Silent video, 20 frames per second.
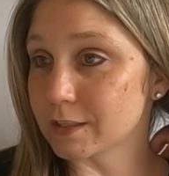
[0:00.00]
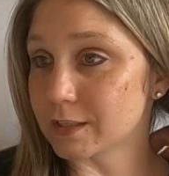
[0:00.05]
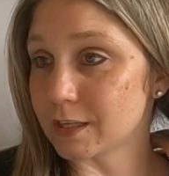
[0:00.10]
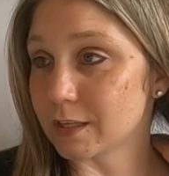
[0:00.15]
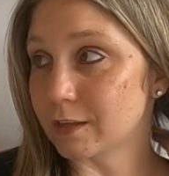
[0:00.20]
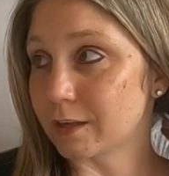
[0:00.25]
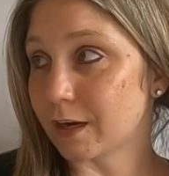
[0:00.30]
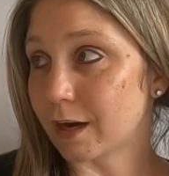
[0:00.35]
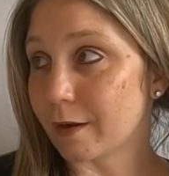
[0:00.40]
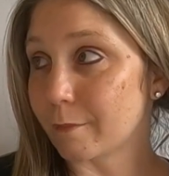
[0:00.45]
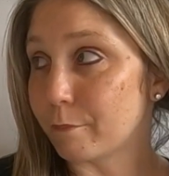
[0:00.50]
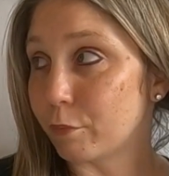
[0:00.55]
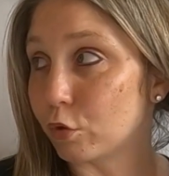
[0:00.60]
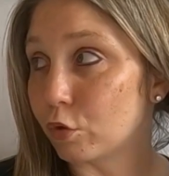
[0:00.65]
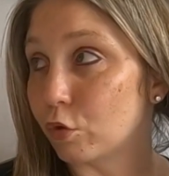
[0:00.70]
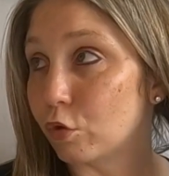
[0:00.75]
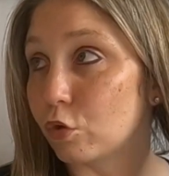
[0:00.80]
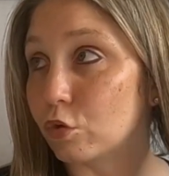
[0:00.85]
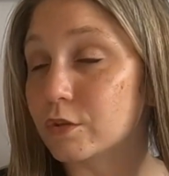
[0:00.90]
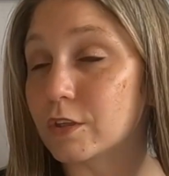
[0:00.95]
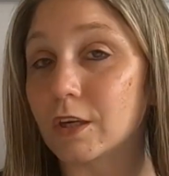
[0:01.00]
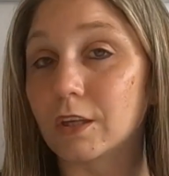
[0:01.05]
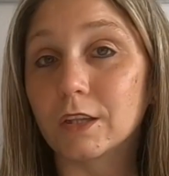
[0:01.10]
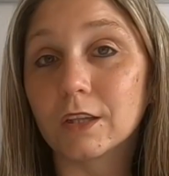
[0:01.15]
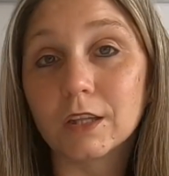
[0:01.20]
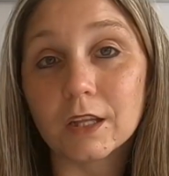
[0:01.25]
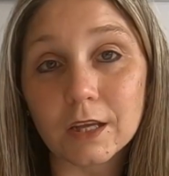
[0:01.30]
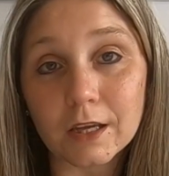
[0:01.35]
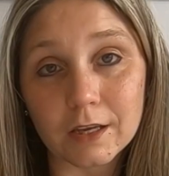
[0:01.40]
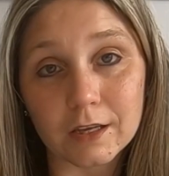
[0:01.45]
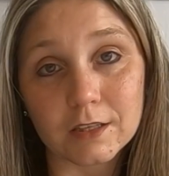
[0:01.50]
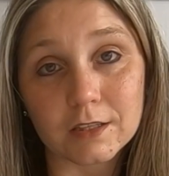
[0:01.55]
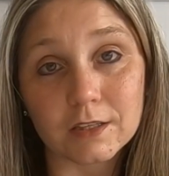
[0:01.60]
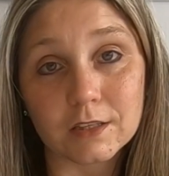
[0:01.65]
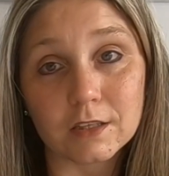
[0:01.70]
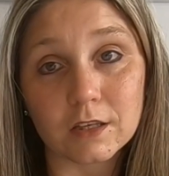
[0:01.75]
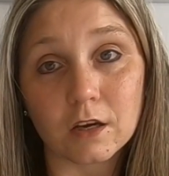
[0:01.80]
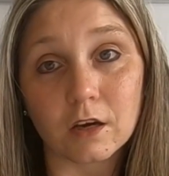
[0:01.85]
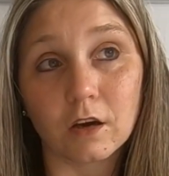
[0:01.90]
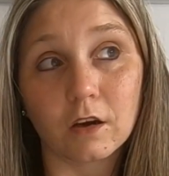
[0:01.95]
And then I pulled a
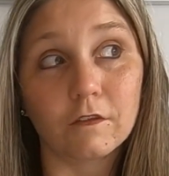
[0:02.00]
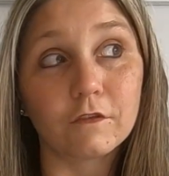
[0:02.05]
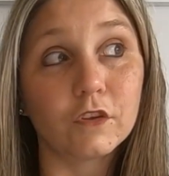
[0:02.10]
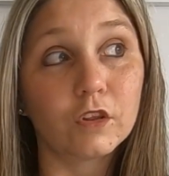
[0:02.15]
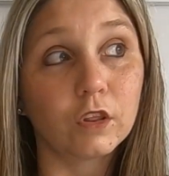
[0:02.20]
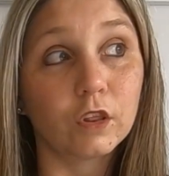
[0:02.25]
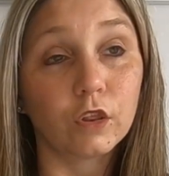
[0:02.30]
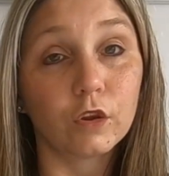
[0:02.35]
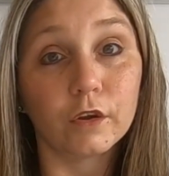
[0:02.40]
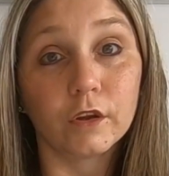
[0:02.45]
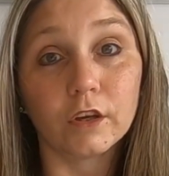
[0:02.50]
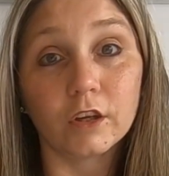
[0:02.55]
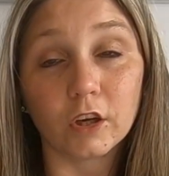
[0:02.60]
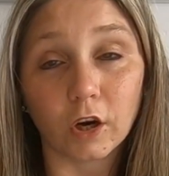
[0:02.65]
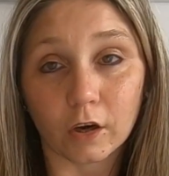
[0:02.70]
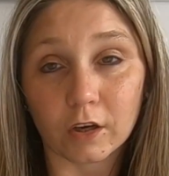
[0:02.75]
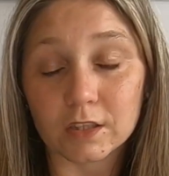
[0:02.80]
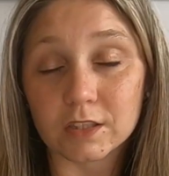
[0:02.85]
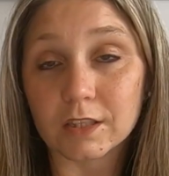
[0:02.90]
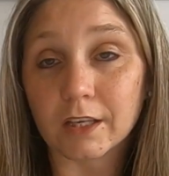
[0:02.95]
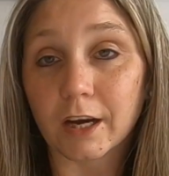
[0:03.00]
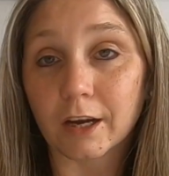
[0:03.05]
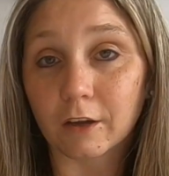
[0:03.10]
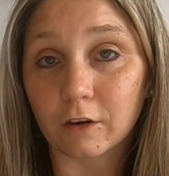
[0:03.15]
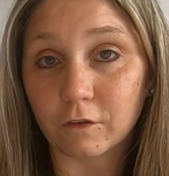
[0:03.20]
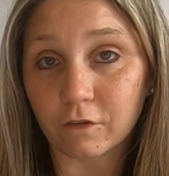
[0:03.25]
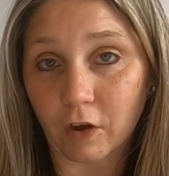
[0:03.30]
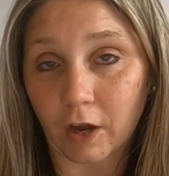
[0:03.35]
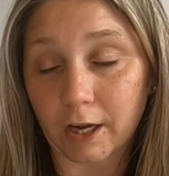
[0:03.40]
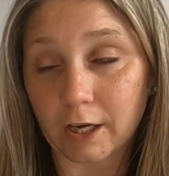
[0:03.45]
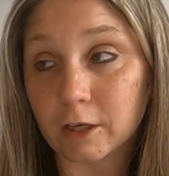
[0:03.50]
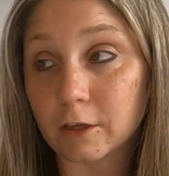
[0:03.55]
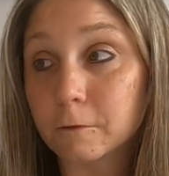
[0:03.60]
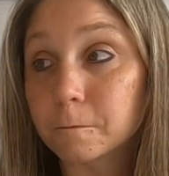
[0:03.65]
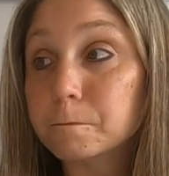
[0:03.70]
list of yarns that I could find